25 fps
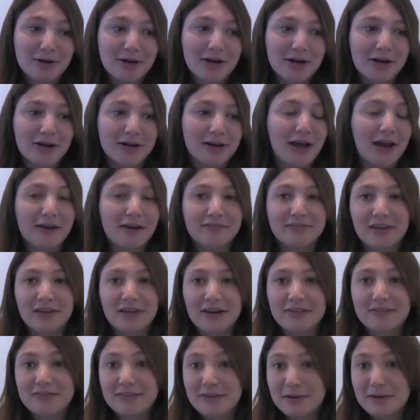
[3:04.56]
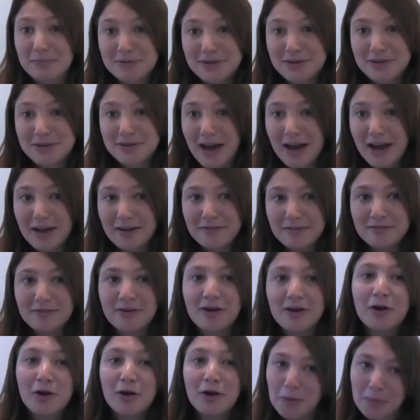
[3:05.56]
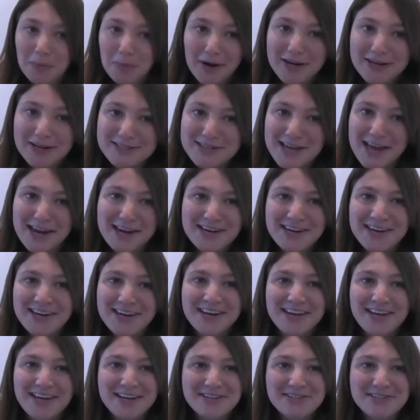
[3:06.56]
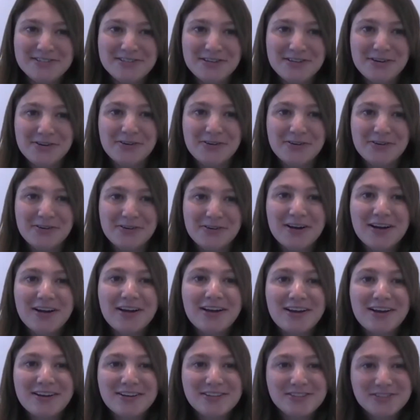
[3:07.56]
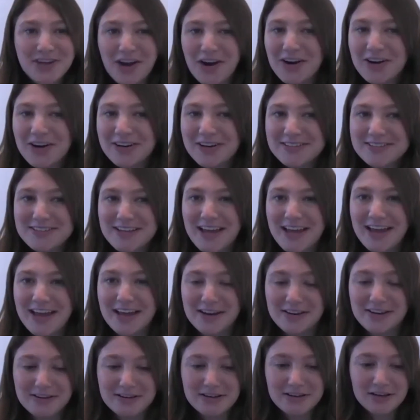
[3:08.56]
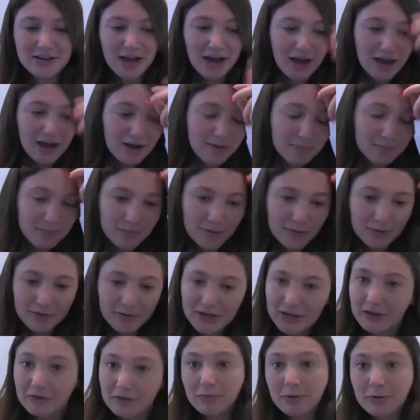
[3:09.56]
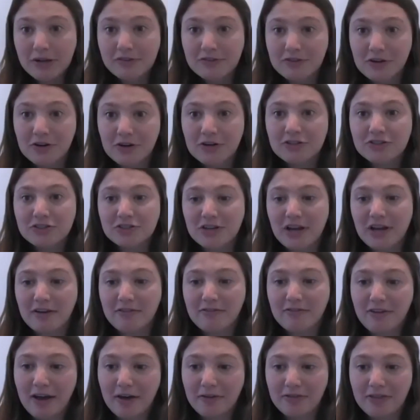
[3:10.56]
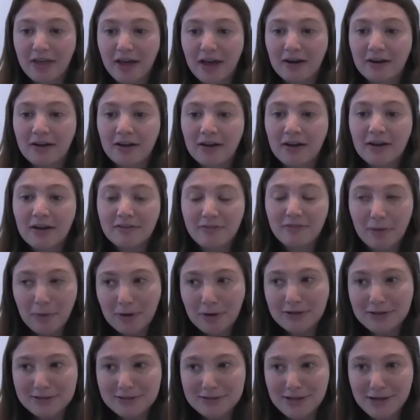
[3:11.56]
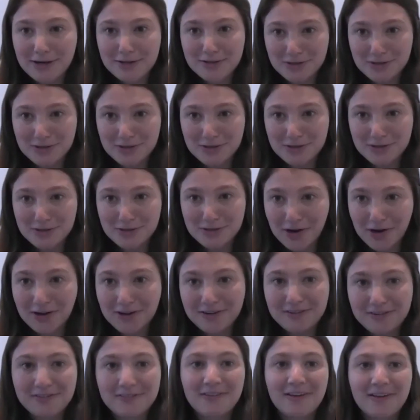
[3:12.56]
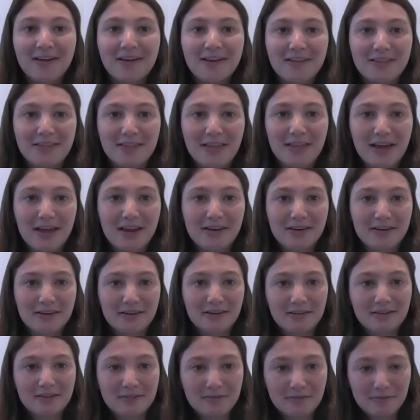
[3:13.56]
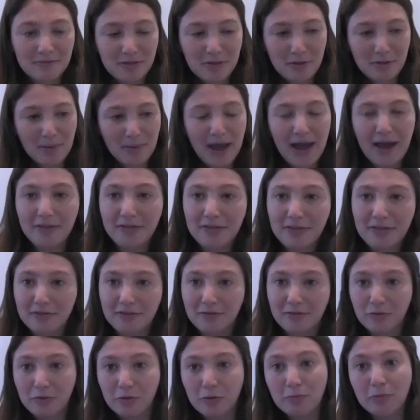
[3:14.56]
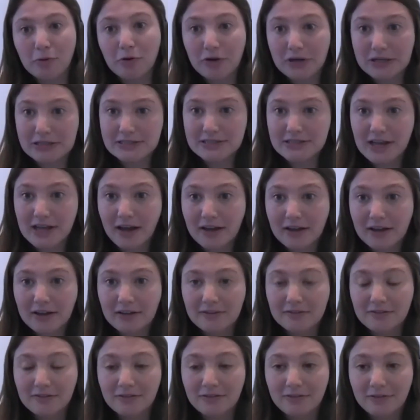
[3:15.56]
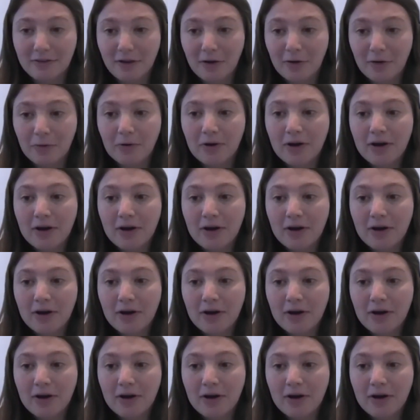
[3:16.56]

and kind of did a deep dive, no pun intended, into sharks and marine research and found that if I wanted to study sharks, then the path is through marine science. So